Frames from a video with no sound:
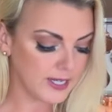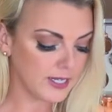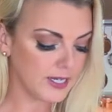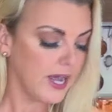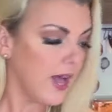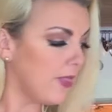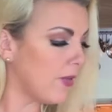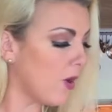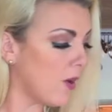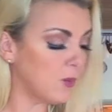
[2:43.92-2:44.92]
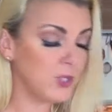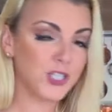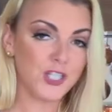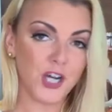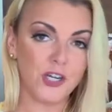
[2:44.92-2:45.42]
did. They're
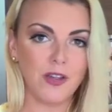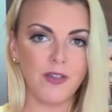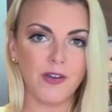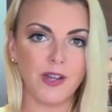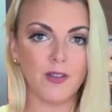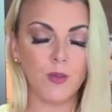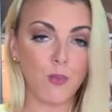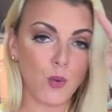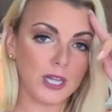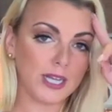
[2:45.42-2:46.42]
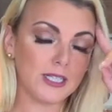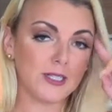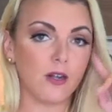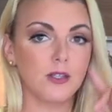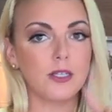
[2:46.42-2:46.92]
almost done. They're in the boiling
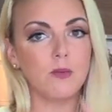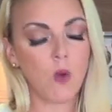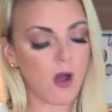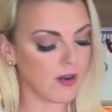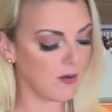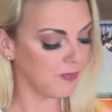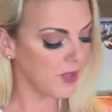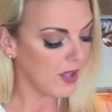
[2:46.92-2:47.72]
salted water.